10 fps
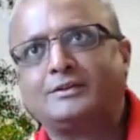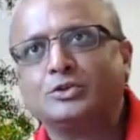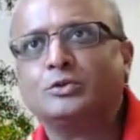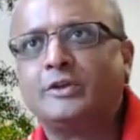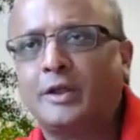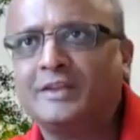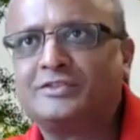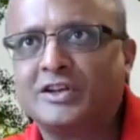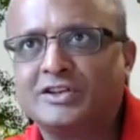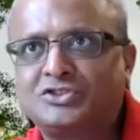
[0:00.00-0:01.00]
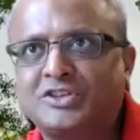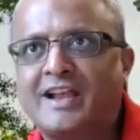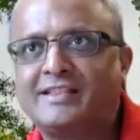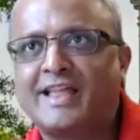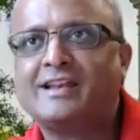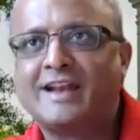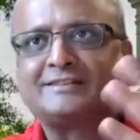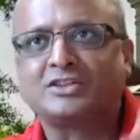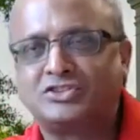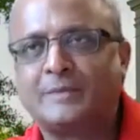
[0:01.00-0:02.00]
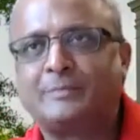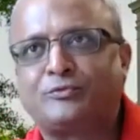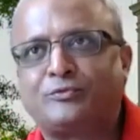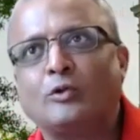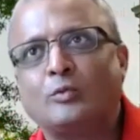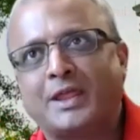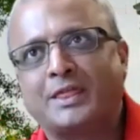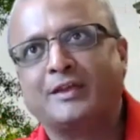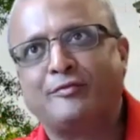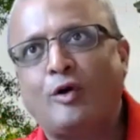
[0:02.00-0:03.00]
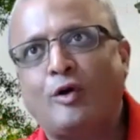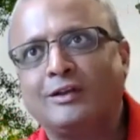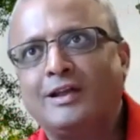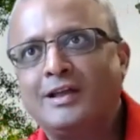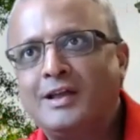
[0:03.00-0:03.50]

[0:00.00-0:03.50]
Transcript: Do your research and then let the chips fall where they fall.